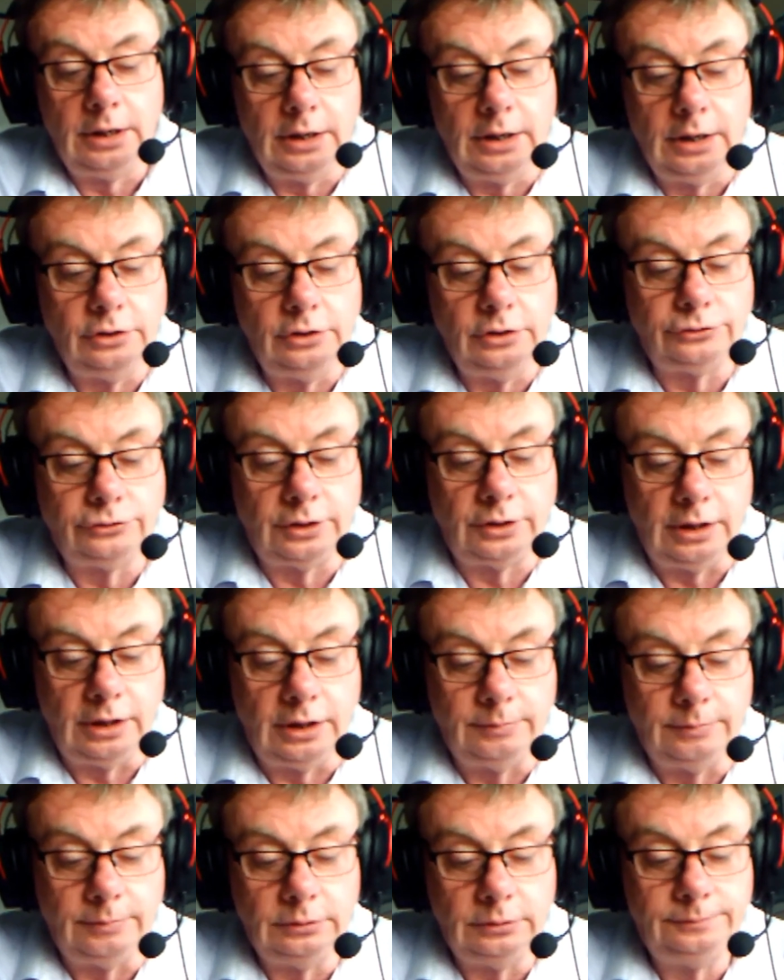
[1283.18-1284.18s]

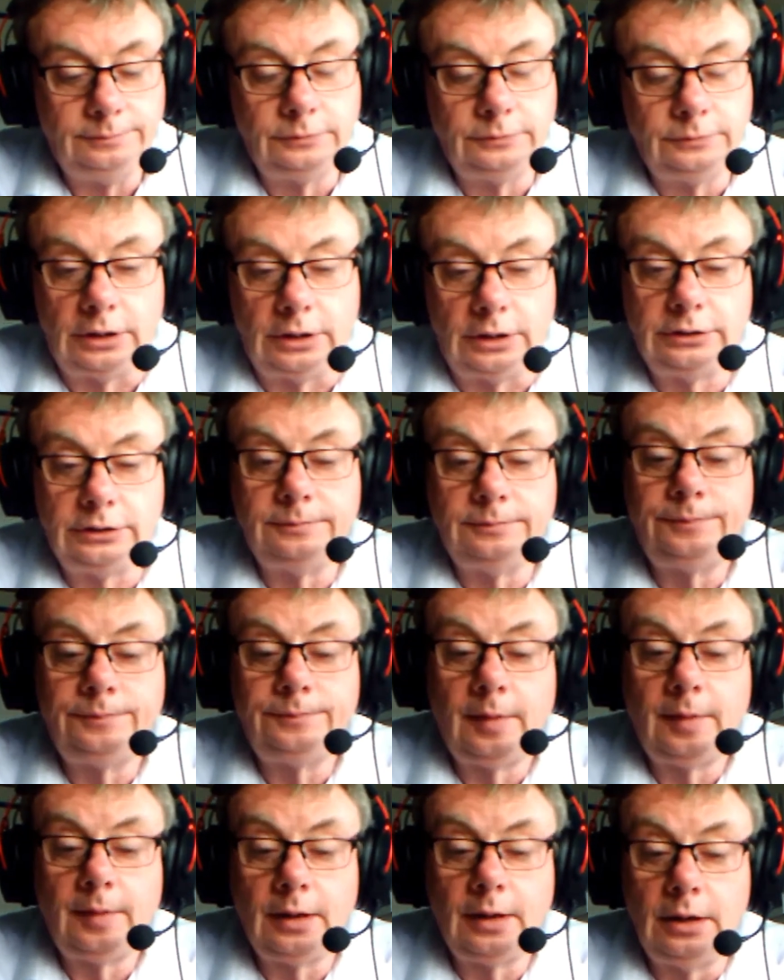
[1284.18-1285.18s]
username, right,
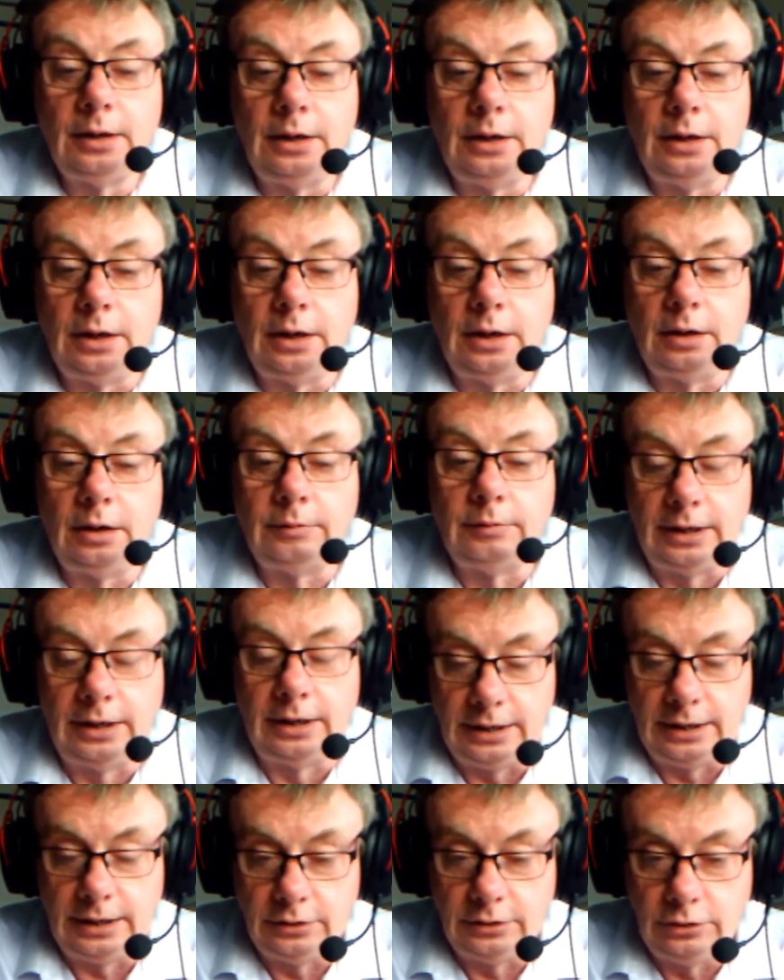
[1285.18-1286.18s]
and
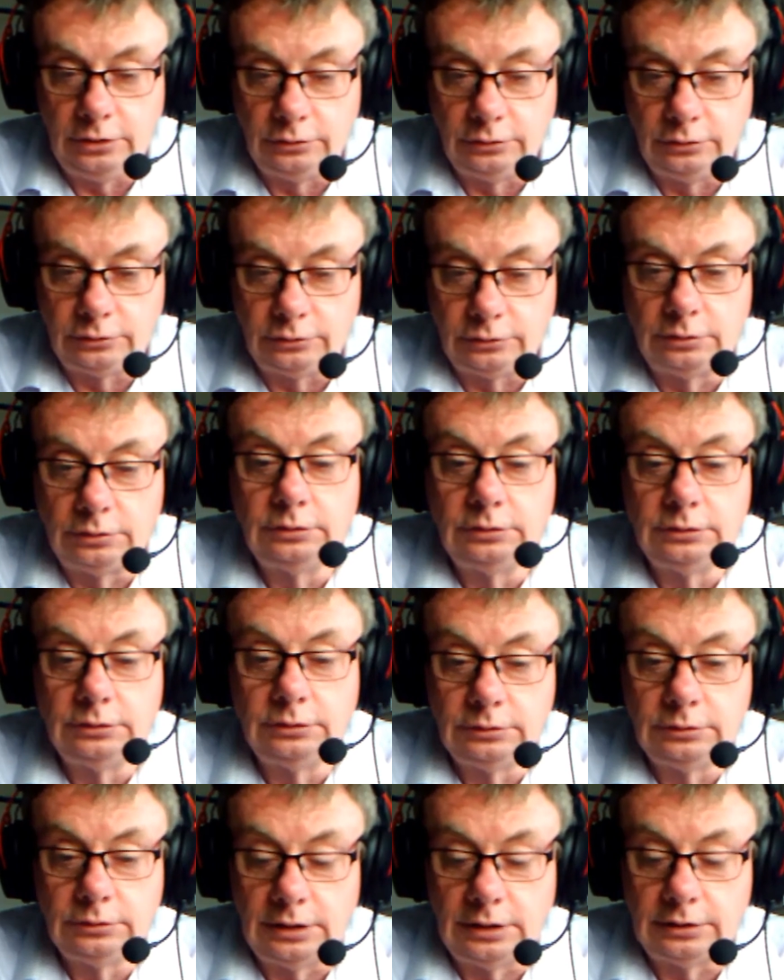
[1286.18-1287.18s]
letting the user
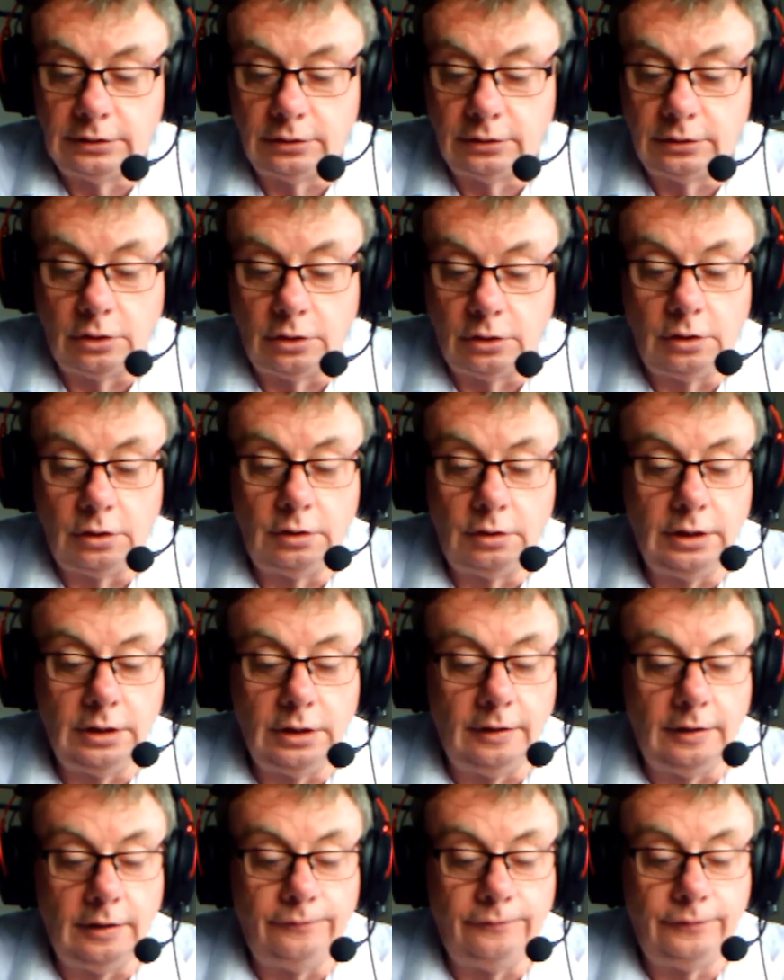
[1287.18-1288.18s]
select it,
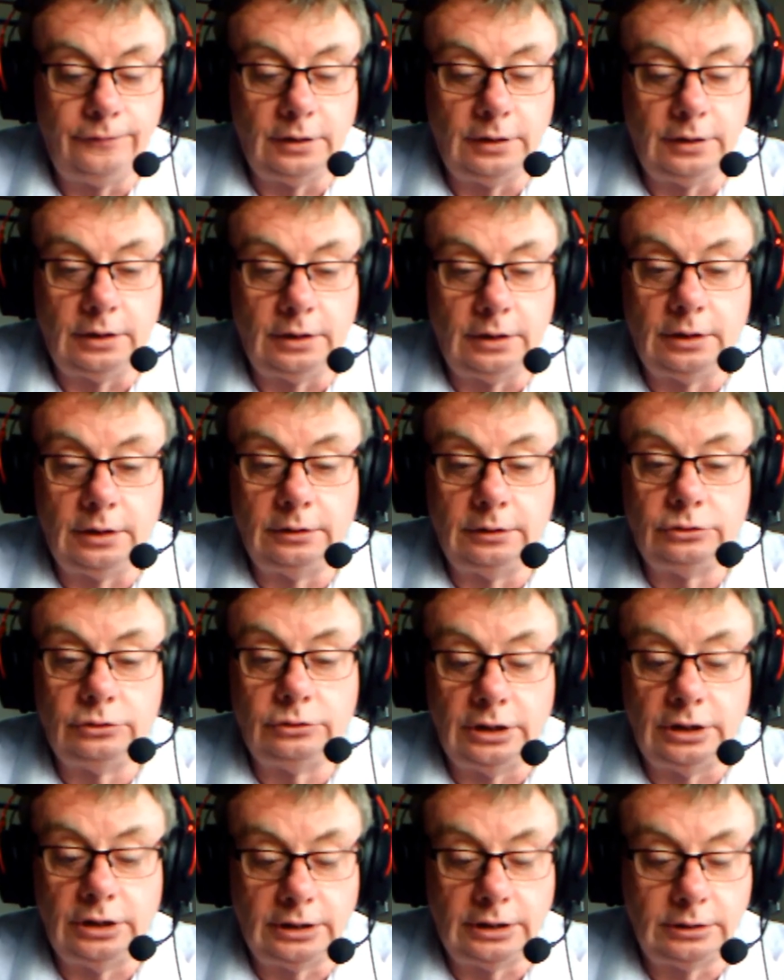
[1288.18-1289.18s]
or if
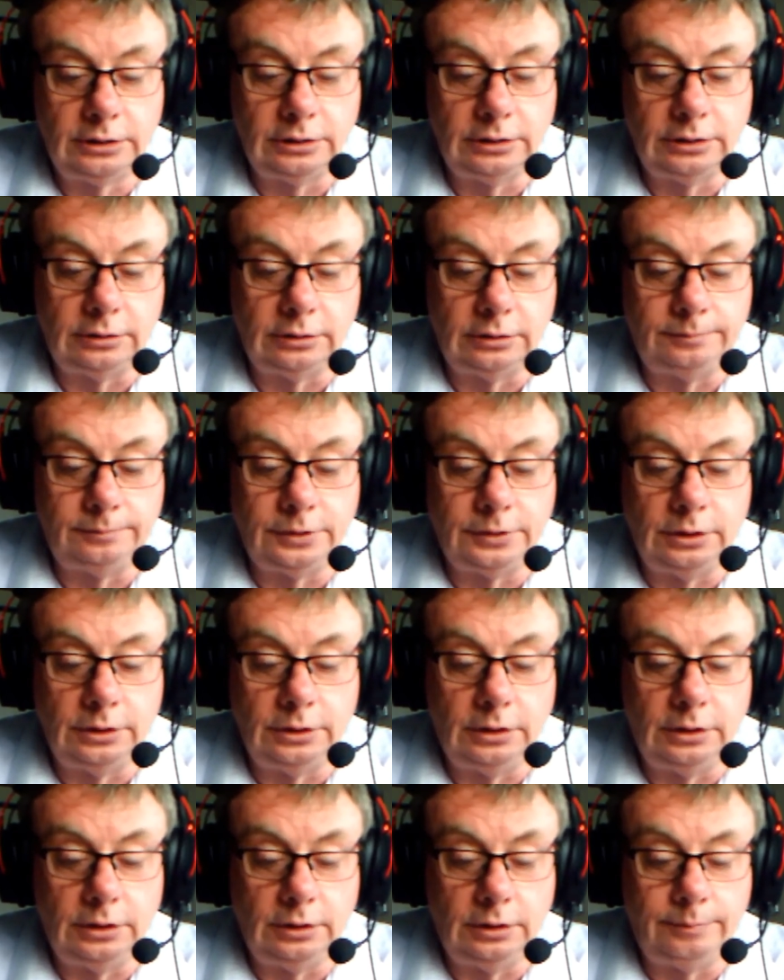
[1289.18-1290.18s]
check
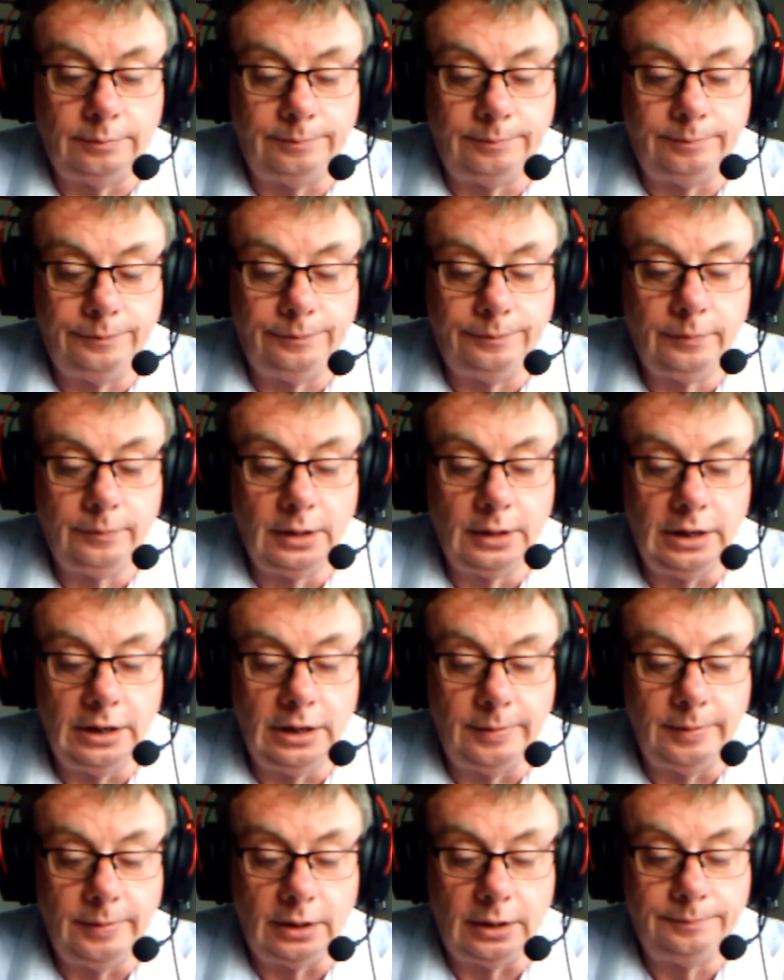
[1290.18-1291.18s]
the
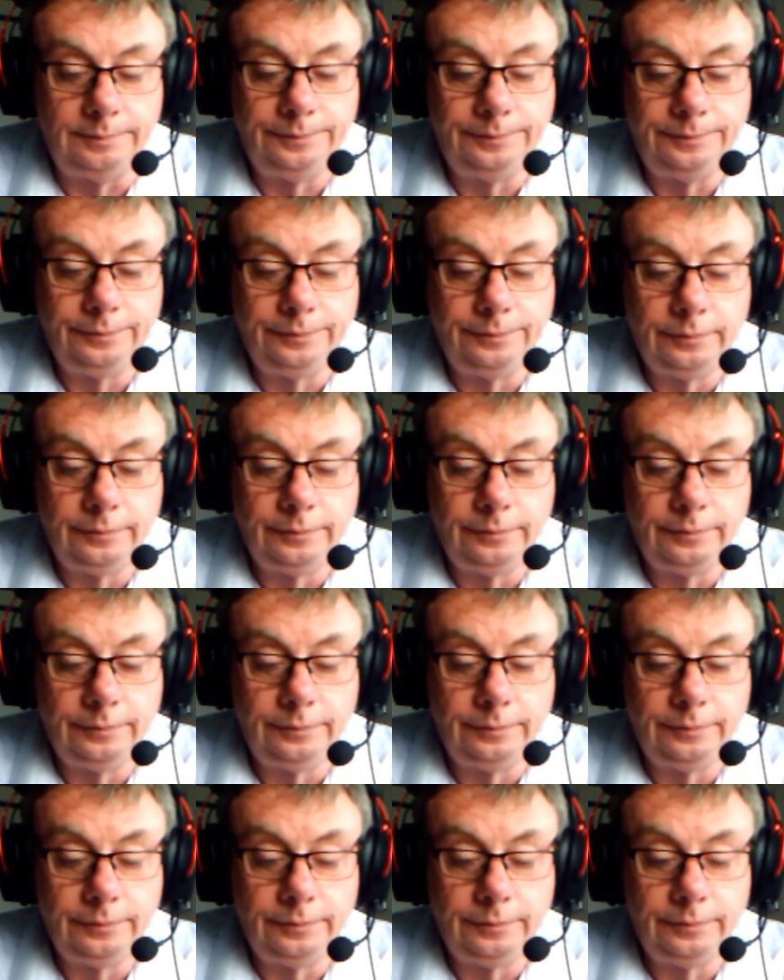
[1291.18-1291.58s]
email.